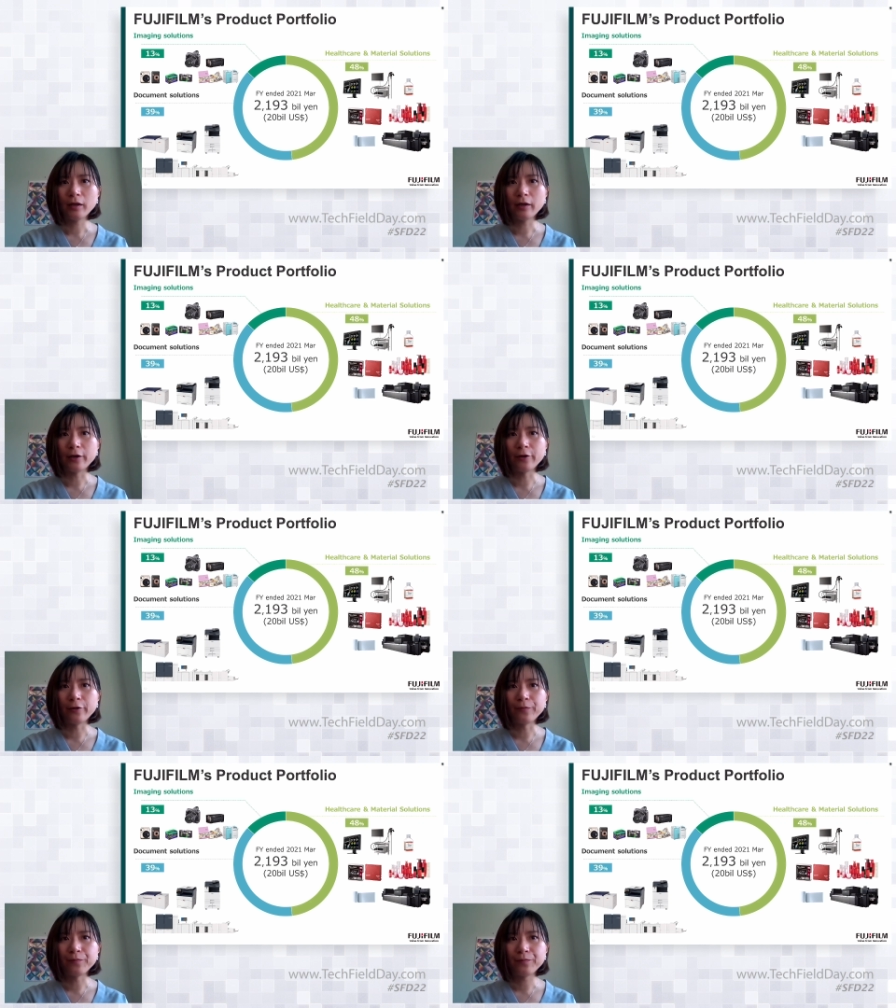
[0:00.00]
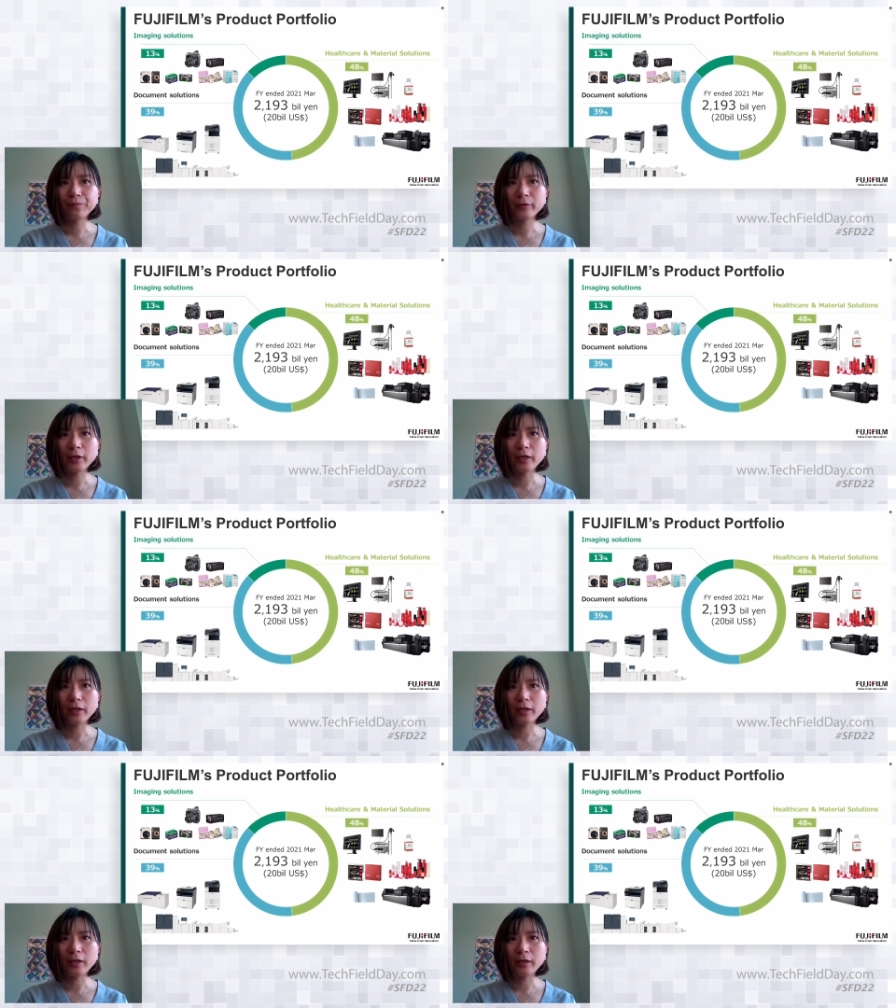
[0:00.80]
Um,
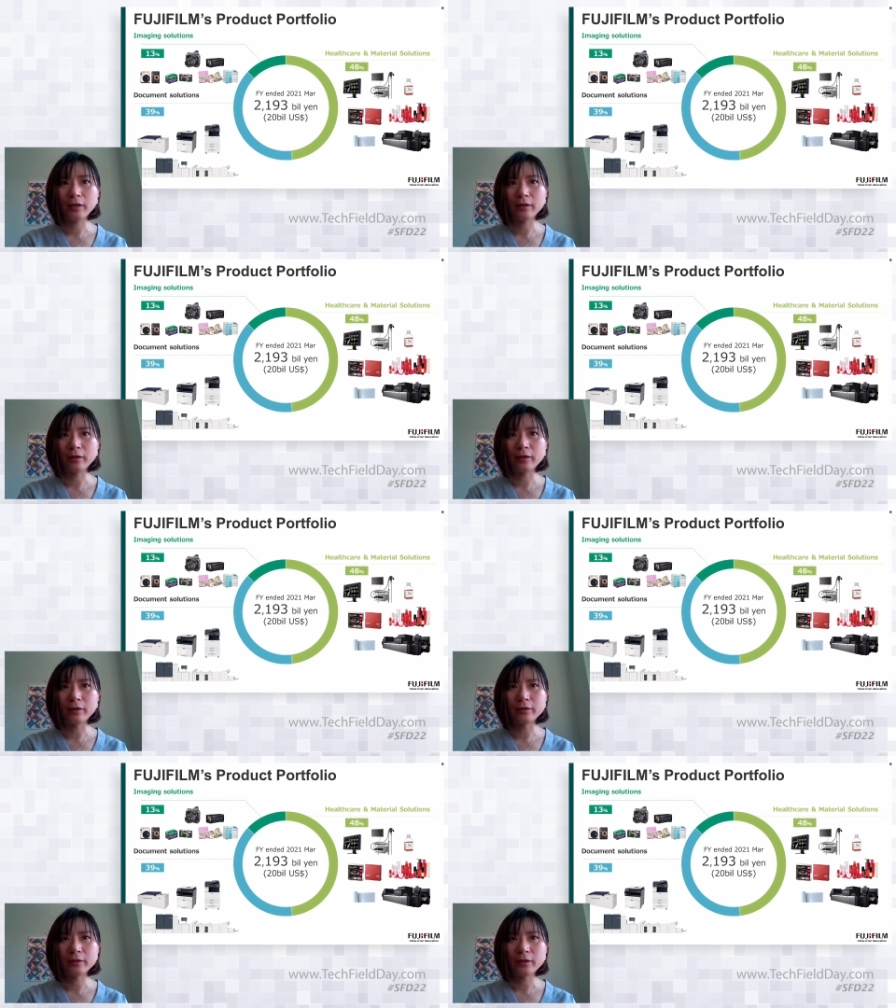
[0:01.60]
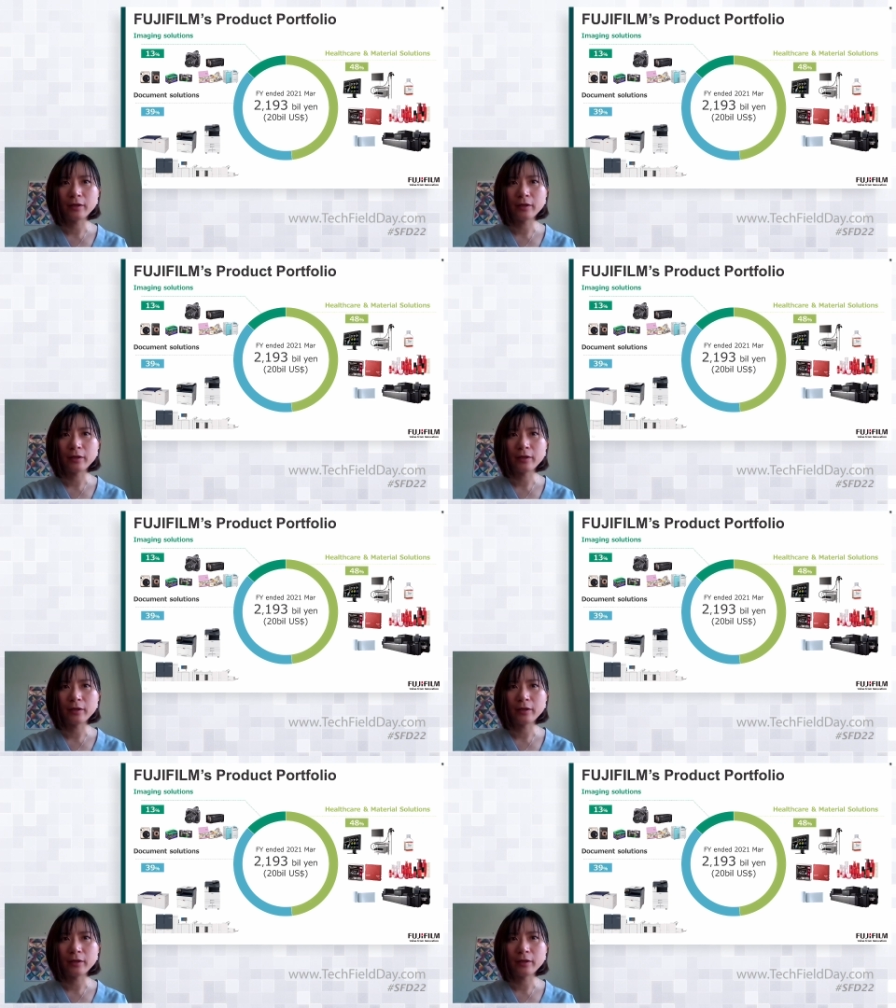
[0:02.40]
and